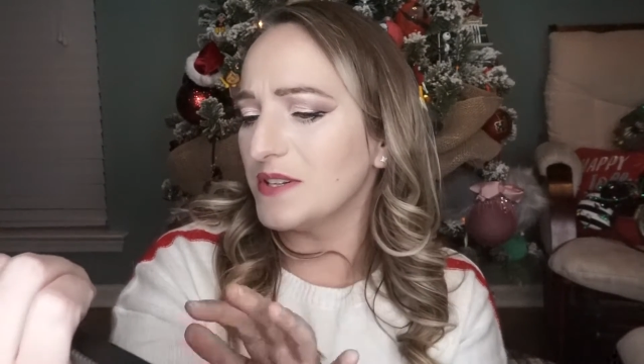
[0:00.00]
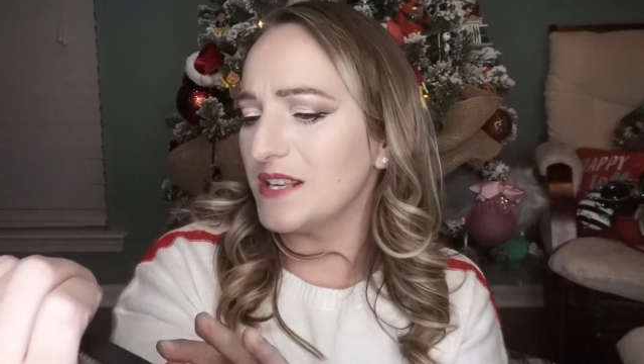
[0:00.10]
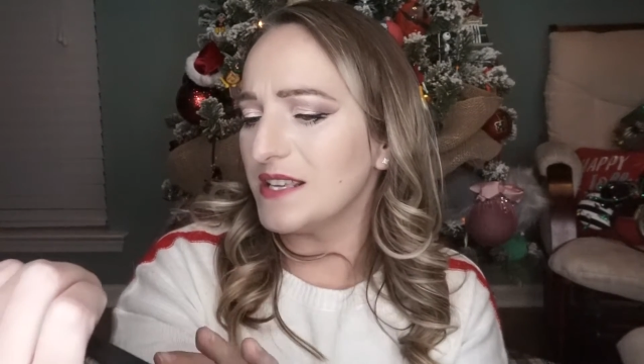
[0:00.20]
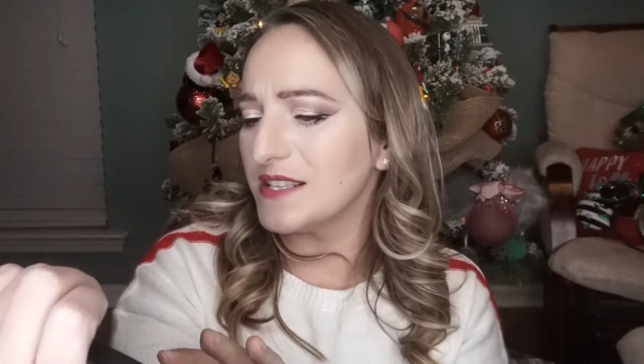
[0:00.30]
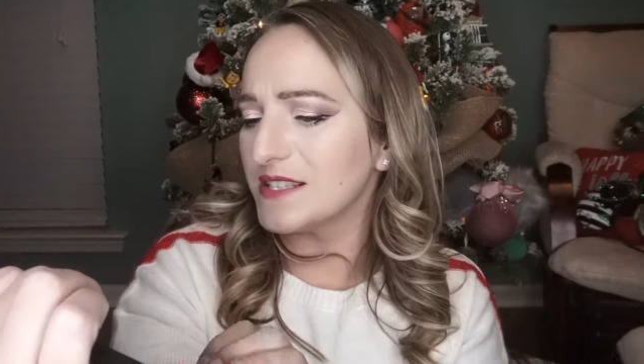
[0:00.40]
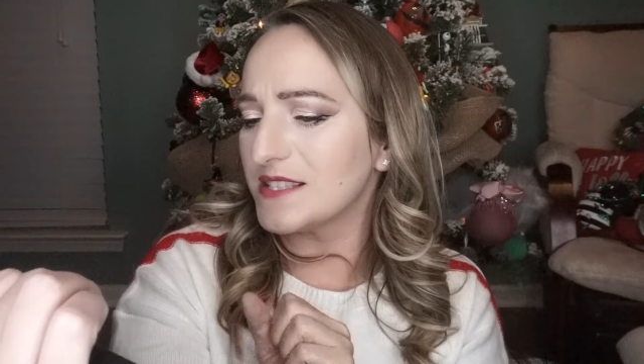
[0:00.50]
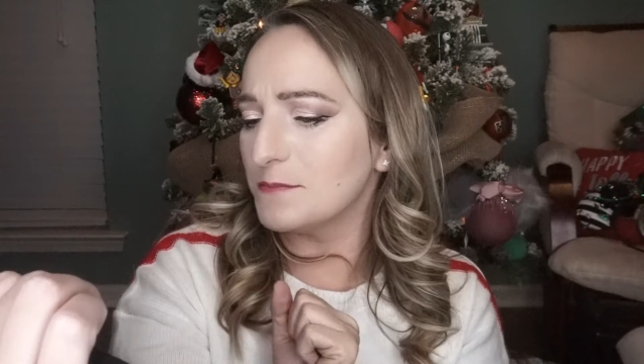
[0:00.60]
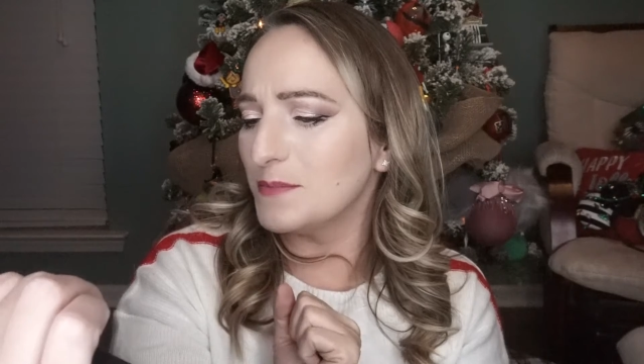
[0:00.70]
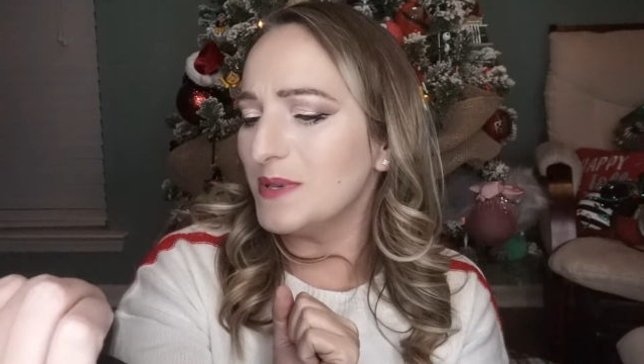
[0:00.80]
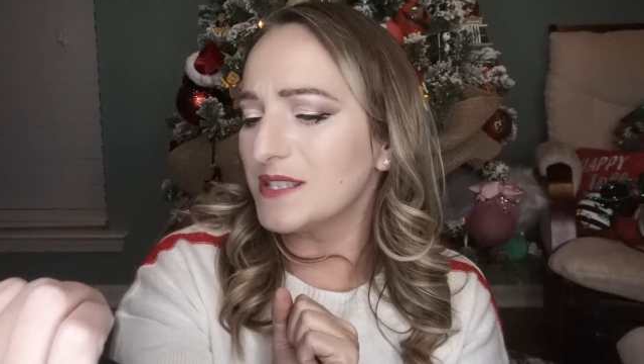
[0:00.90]
one is
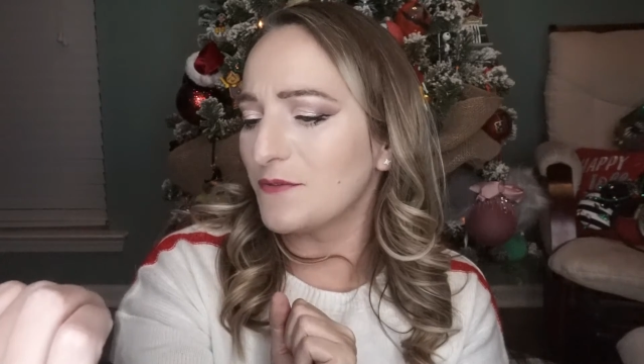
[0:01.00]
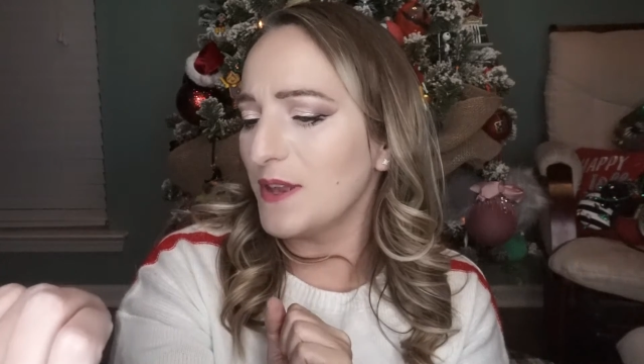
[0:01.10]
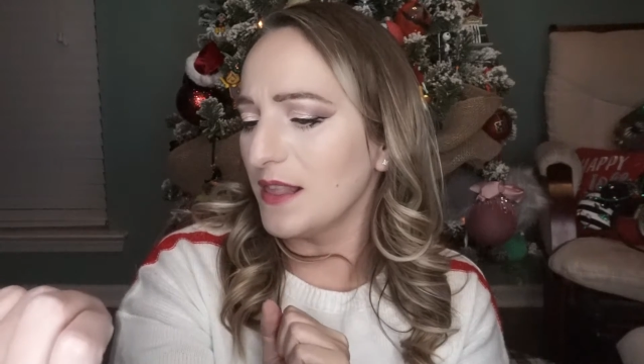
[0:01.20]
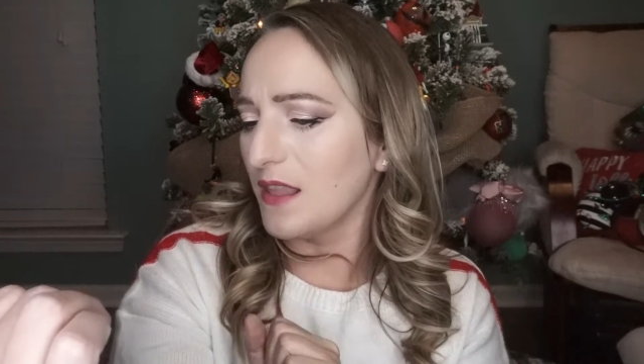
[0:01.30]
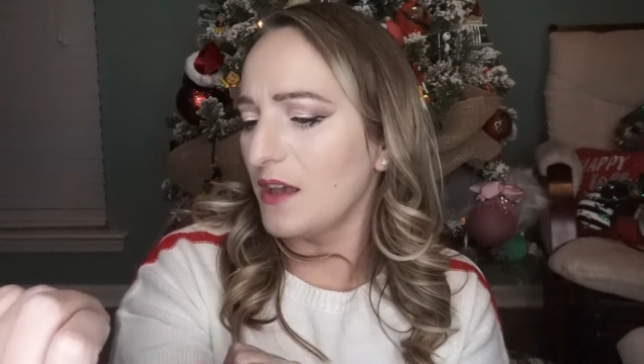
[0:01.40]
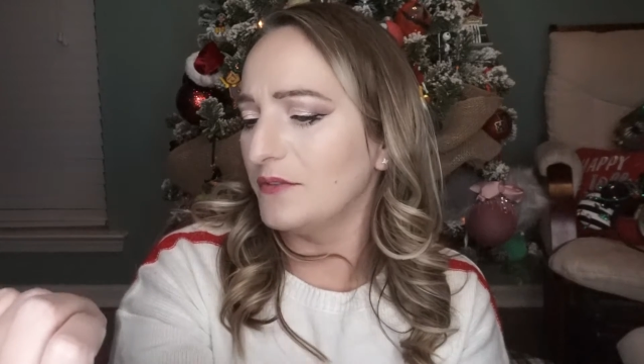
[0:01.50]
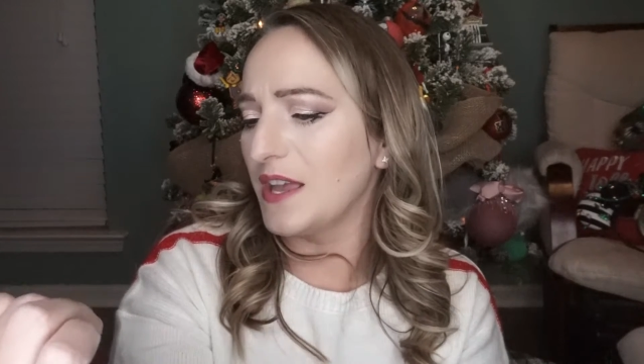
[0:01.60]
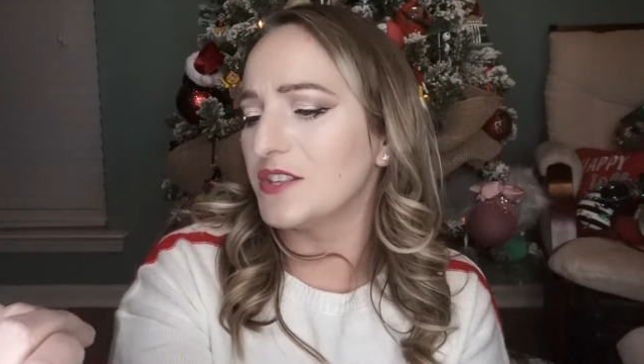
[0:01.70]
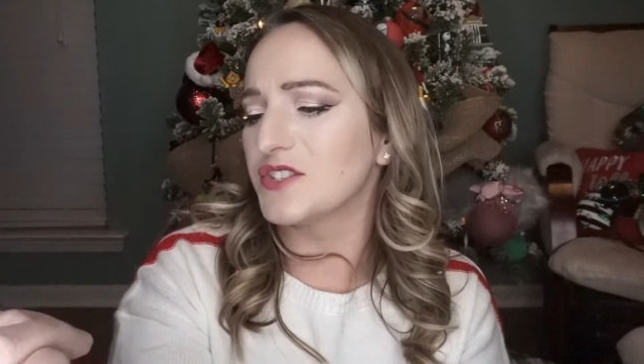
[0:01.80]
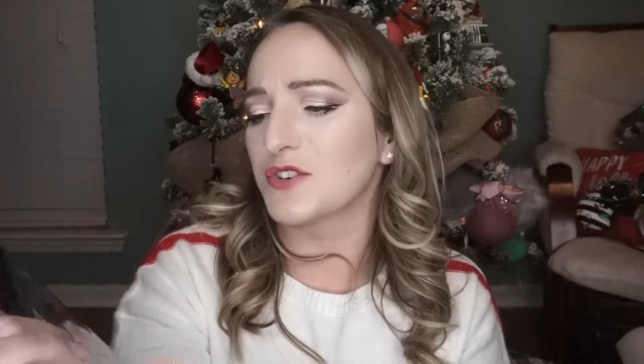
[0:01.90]
Misfit Love
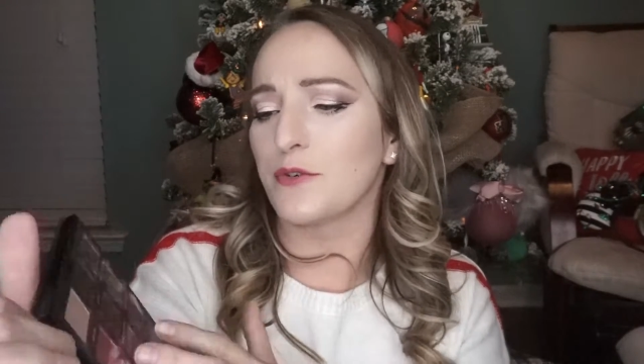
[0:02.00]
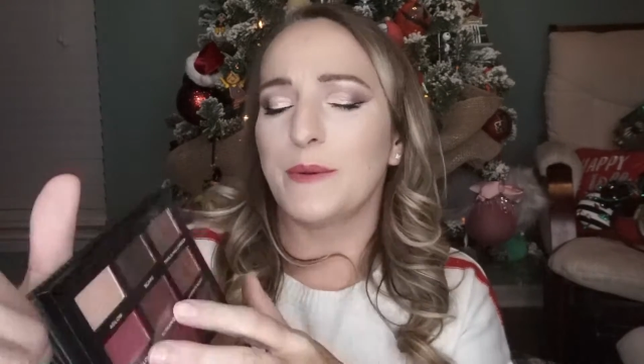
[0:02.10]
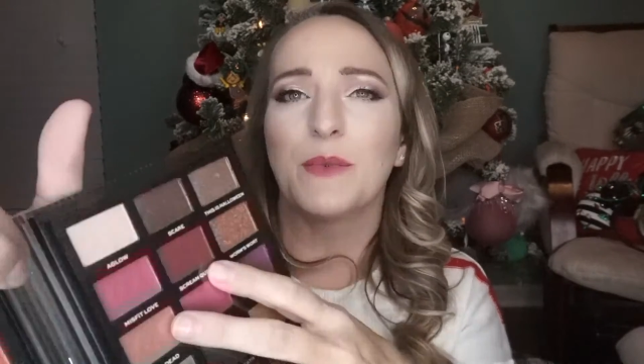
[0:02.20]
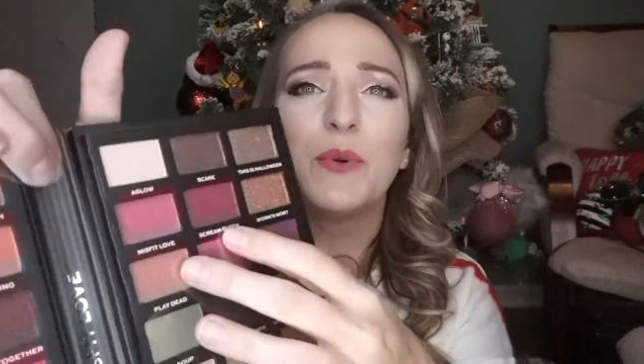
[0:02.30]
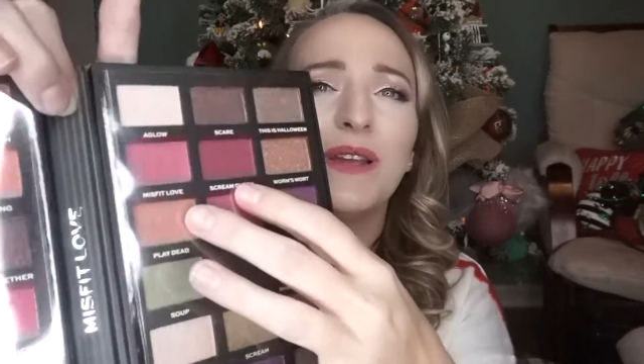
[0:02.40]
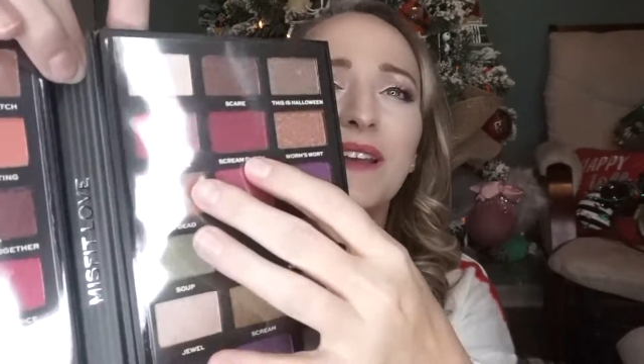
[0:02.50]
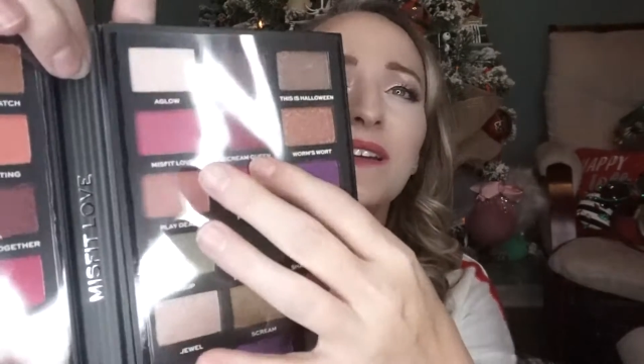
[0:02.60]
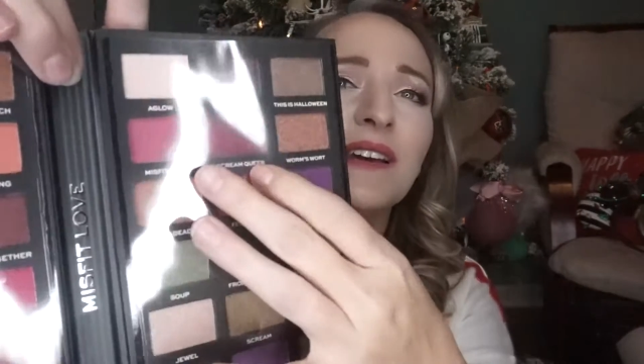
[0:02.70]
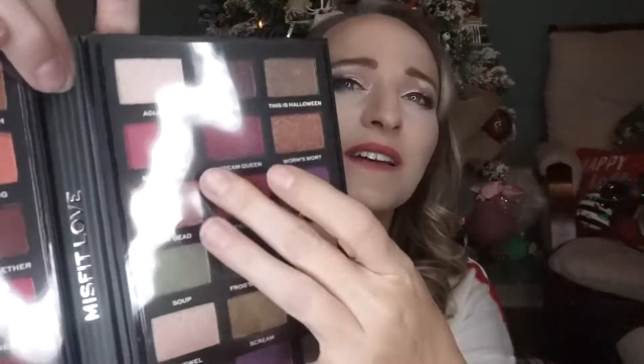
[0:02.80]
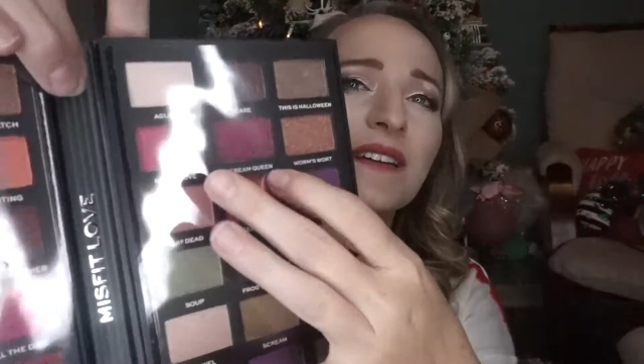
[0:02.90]
and Scream
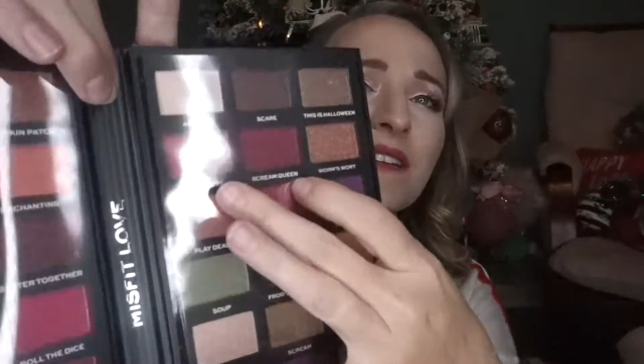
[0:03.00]
Queen.